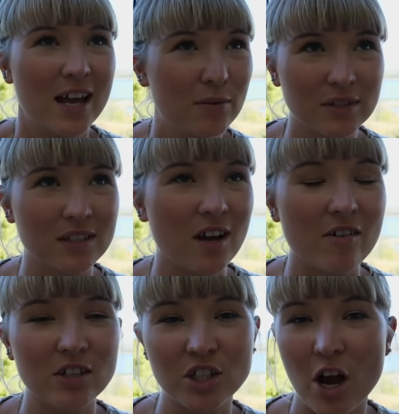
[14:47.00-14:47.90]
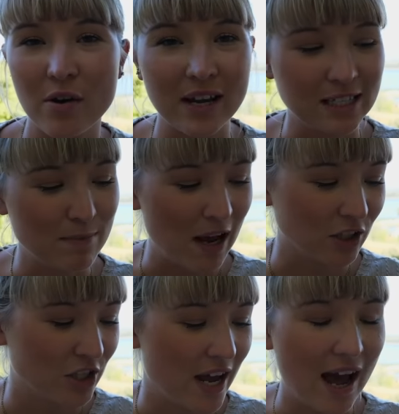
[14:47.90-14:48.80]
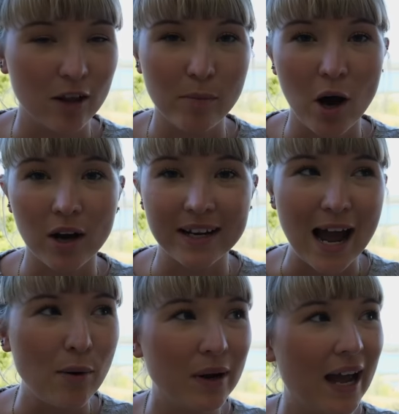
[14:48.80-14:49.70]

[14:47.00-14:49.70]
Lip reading: He was the star of the show. He smashed it out the park, and now we're